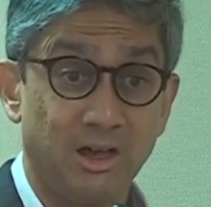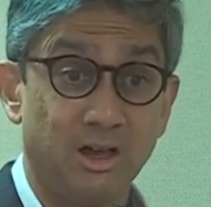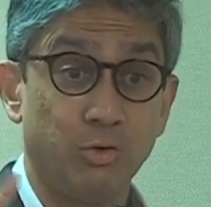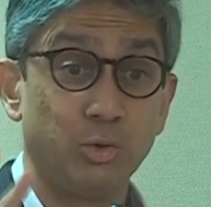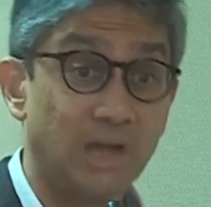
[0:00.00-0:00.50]

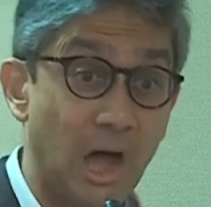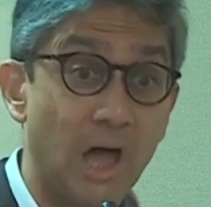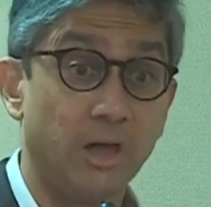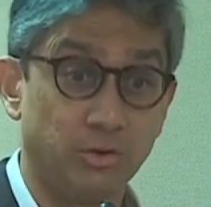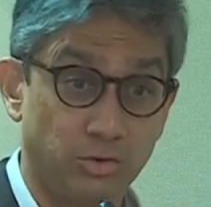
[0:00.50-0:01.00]
uh,
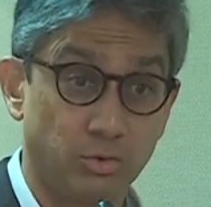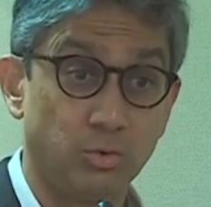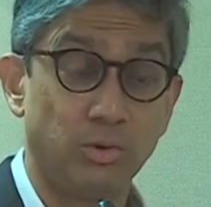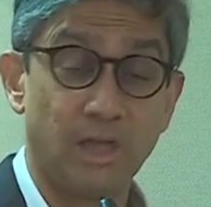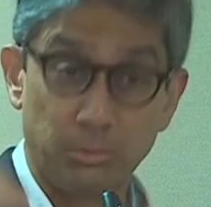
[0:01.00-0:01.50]
regard
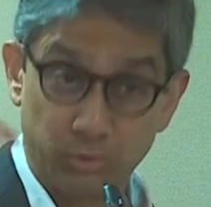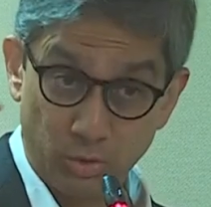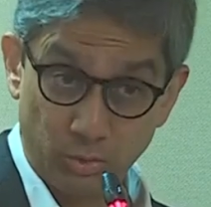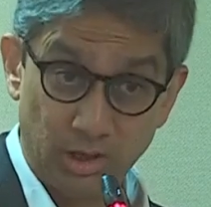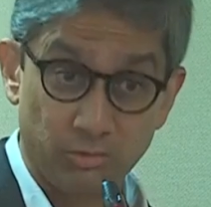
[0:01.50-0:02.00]
to the
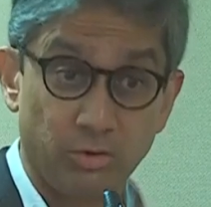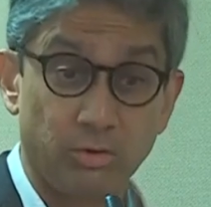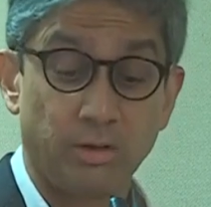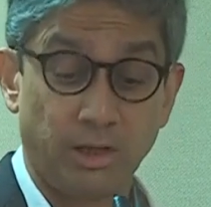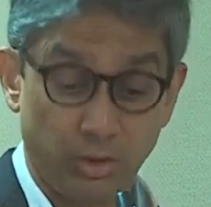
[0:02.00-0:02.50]
absolute
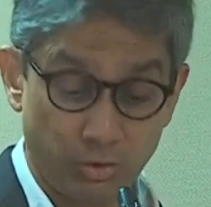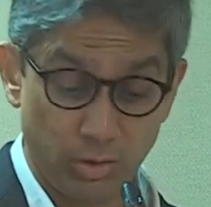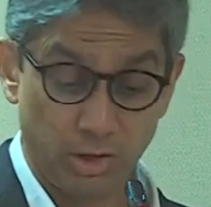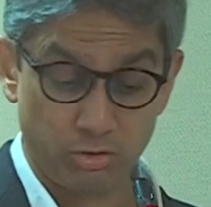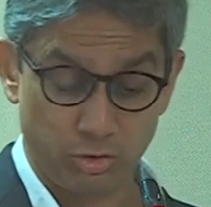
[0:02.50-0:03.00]
level and its
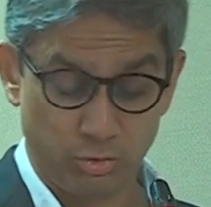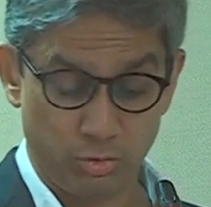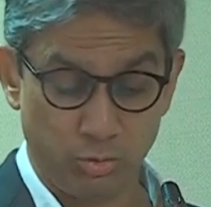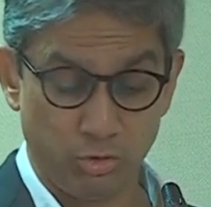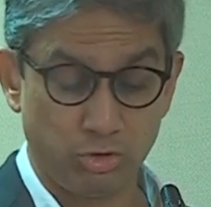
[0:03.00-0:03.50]
relation
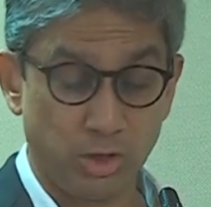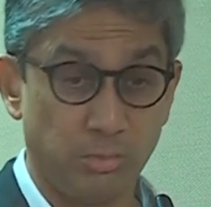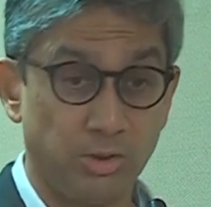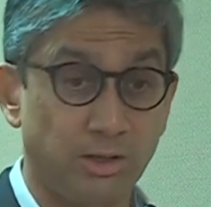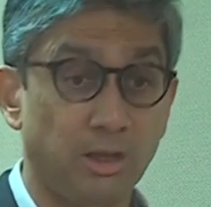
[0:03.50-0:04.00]
to
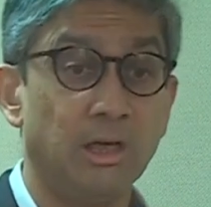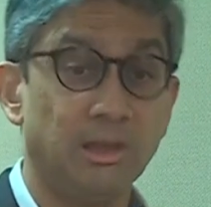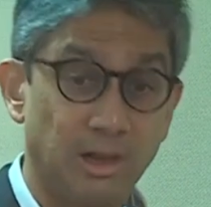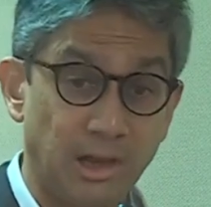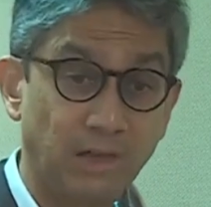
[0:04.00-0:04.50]
GDP.
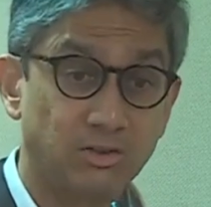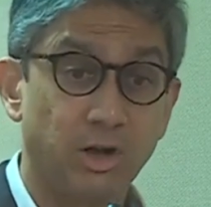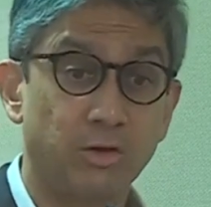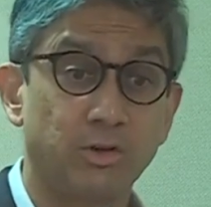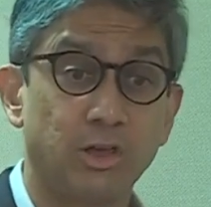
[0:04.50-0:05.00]
The last
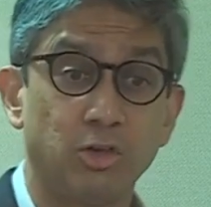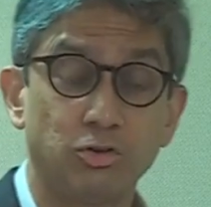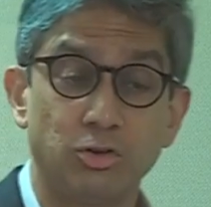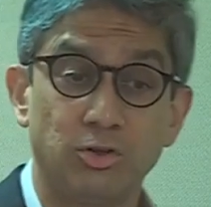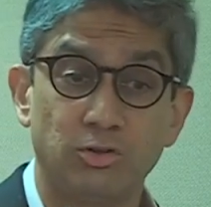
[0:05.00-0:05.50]

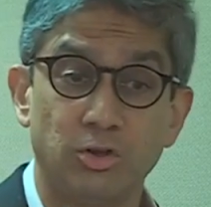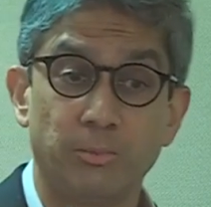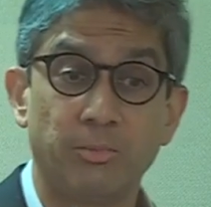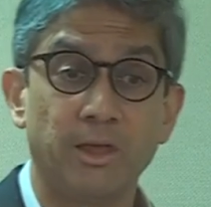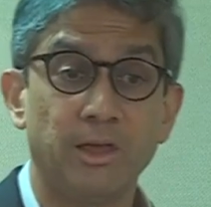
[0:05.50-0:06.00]
clarification is uh,
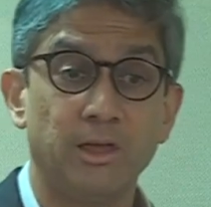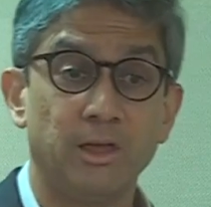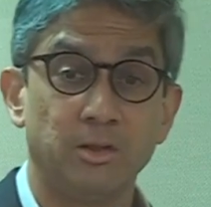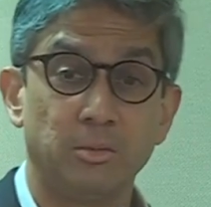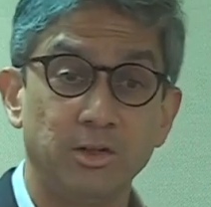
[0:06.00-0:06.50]

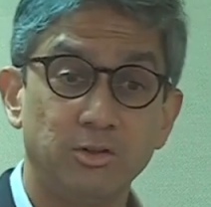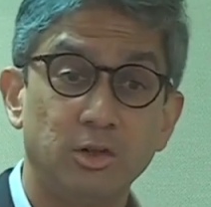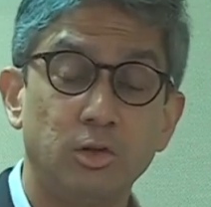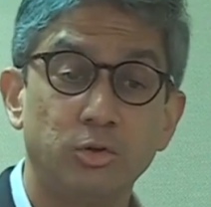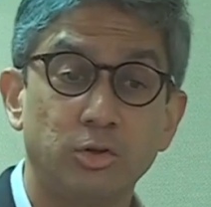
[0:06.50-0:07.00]
the
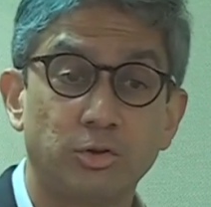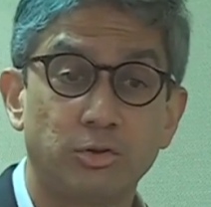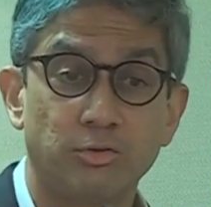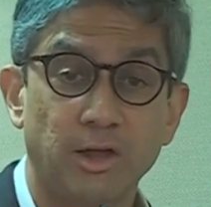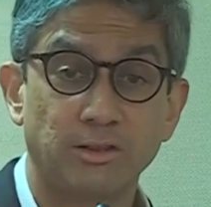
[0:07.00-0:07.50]
minister alluded to
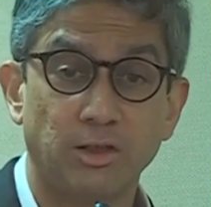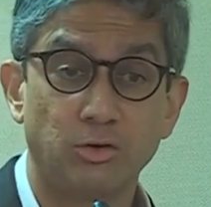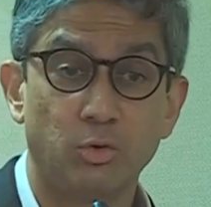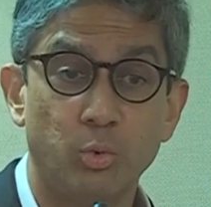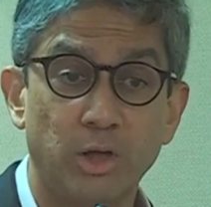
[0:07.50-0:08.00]
the fact that you
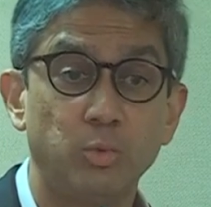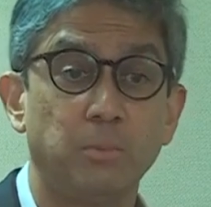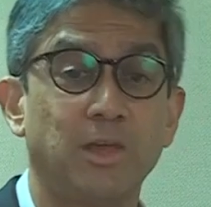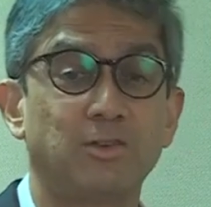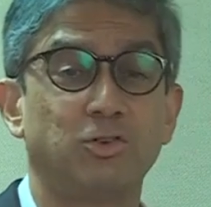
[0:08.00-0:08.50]
know when we
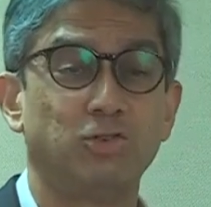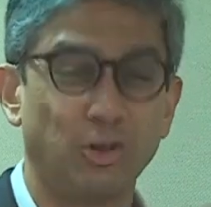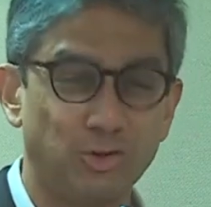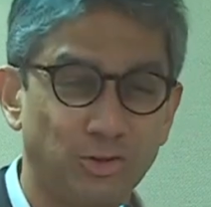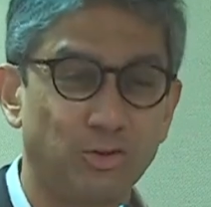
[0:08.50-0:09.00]
make
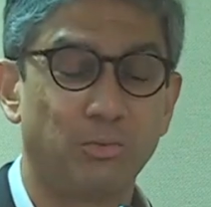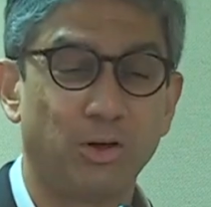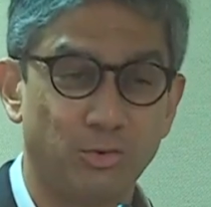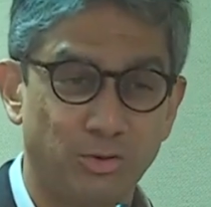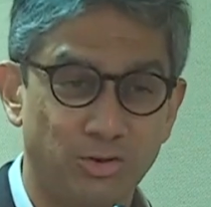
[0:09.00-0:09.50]
suggestions
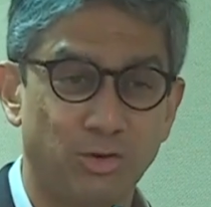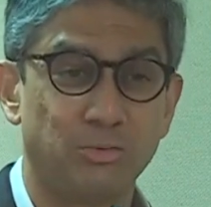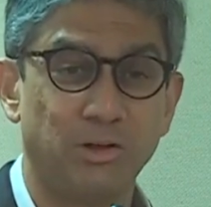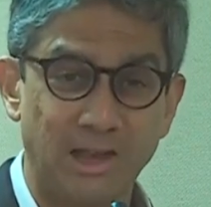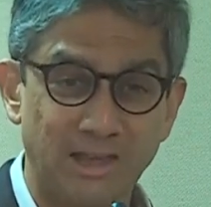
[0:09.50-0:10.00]
about the reserves,
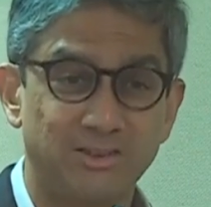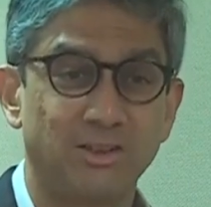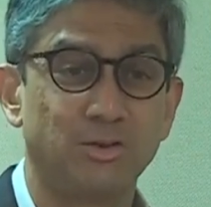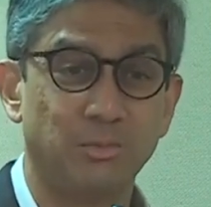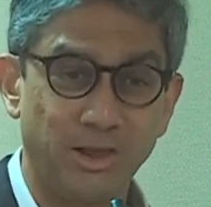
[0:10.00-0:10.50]
about land
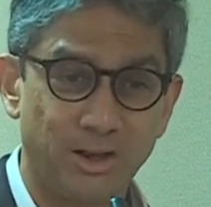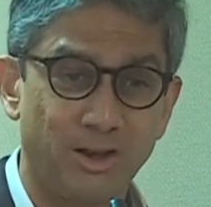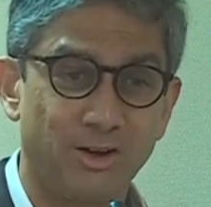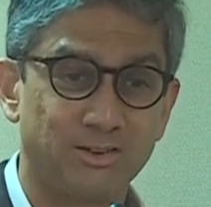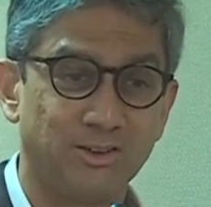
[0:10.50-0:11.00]
sales, about
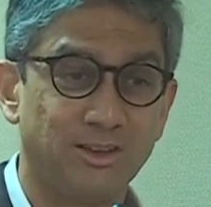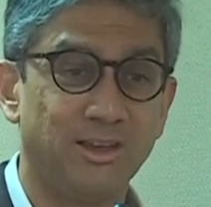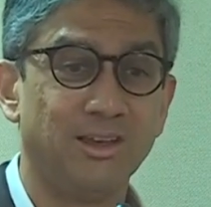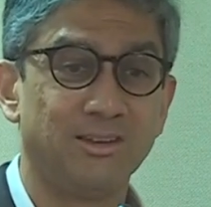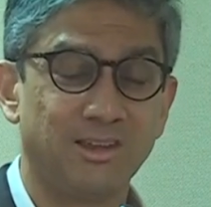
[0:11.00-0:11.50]
NIRC,
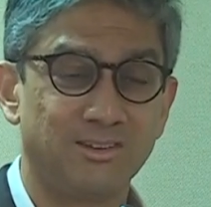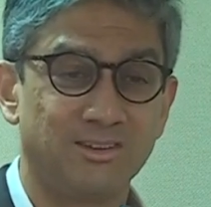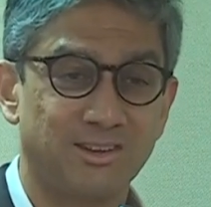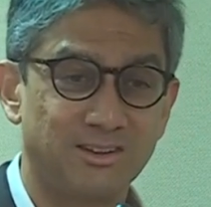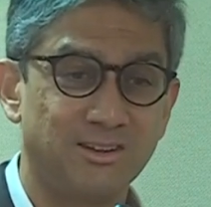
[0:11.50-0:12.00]
there's a
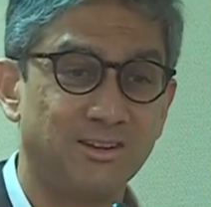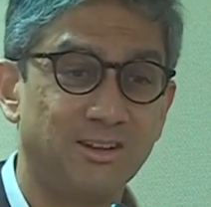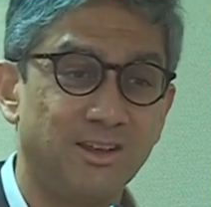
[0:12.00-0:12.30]
certain